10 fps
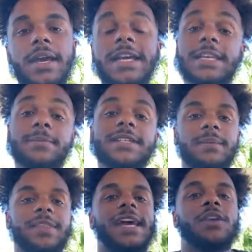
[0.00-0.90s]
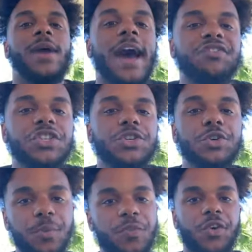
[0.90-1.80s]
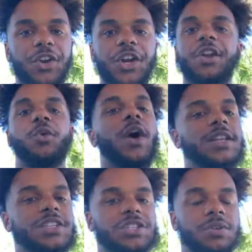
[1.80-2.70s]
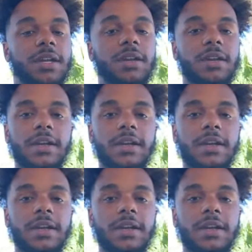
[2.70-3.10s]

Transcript: It's going to be something that you have to do before you're going to want to do it.